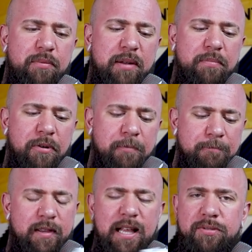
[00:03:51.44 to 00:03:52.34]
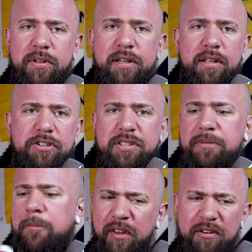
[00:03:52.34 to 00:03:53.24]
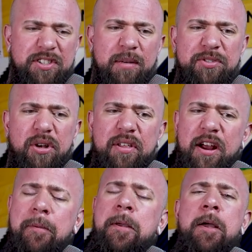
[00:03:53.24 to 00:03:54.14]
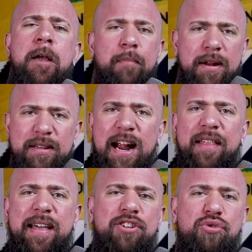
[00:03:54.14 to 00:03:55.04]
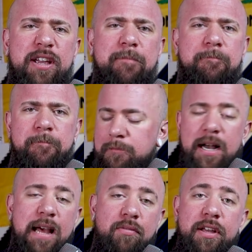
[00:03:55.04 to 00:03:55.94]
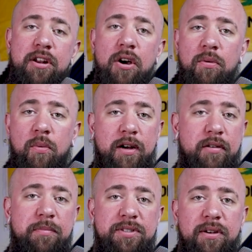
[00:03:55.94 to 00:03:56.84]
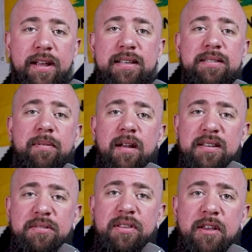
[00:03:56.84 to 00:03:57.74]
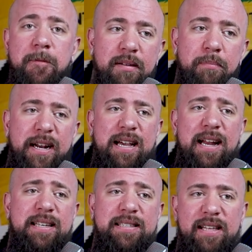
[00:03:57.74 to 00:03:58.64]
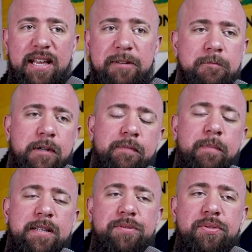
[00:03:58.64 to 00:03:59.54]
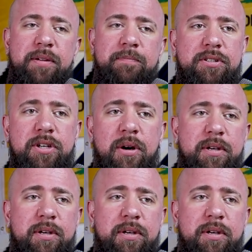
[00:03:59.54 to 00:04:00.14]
White, and Boom. That's really delicious. There's some soda there, but a lot of that cream. I don't really know what cream soda is, to be honest with you. But it kind of tastes like a mix between Coke